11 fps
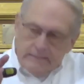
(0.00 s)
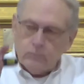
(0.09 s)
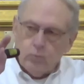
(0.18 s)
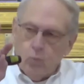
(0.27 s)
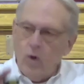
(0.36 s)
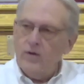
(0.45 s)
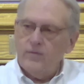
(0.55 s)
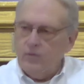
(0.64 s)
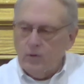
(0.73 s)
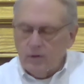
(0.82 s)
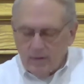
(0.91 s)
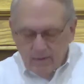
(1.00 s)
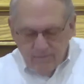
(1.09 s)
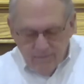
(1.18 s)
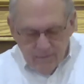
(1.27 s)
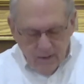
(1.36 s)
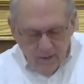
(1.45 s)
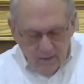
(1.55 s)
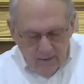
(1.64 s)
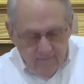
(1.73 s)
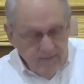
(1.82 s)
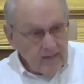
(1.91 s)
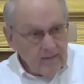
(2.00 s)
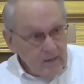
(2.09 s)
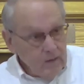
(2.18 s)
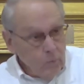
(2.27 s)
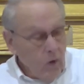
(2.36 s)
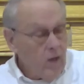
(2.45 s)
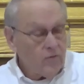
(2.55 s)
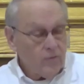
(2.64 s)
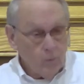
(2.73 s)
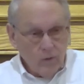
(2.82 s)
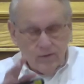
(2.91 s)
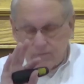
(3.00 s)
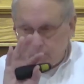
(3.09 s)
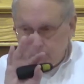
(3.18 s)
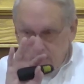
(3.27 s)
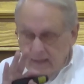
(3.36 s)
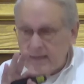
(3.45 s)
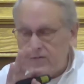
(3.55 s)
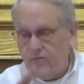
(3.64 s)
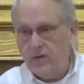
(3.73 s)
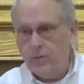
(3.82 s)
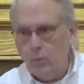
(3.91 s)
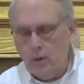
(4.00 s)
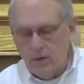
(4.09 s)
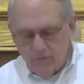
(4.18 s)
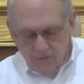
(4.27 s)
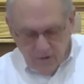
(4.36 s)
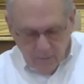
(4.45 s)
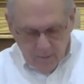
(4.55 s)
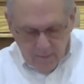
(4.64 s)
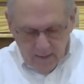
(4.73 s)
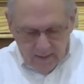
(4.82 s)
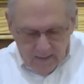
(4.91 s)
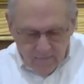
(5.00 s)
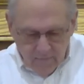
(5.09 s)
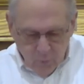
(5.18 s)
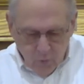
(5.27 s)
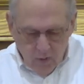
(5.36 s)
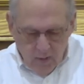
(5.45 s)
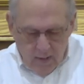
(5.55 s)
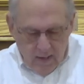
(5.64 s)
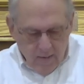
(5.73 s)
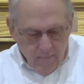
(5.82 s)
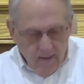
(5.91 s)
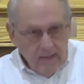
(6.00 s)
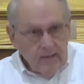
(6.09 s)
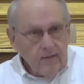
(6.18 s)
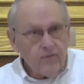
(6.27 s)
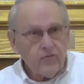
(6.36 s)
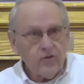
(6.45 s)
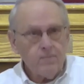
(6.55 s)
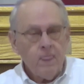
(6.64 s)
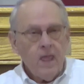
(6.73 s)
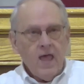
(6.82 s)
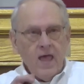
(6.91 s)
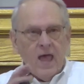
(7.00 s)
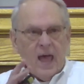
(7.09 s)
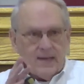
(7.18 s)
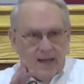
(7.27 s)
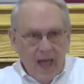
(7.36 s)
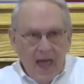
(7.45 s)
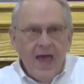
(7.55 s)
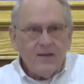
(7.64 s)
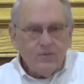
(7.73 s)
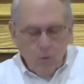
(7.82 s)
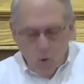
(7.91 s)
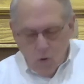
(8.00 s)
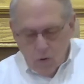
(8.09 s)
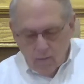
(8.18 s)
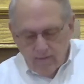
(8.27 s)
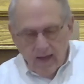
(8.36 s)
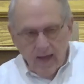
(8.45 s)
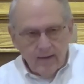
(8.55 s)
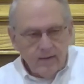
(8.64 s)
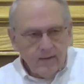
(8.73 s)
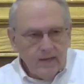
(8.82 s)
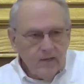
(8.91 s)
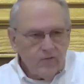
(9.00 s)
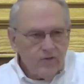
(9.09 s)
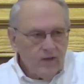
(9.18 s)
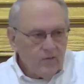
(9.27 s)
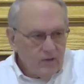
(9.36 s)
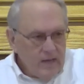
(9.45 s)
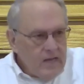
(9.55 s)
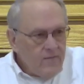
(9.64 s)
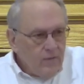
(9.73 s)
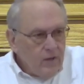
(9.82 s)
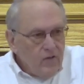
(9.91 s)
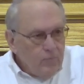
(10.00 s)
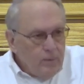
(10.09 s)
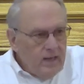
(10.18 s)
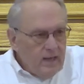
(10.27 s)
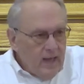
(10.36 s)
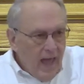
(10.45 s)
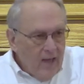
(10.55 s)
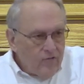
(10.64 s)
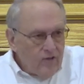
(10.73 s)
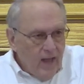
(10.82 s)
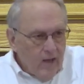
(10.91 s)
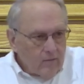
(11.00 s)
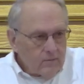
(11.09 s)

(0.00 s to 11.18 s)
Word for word: wonderful uh, event that it was, the wonderful place that it was, is coming back even more magnificent. And to add to all of that, he says, evil is being cast out.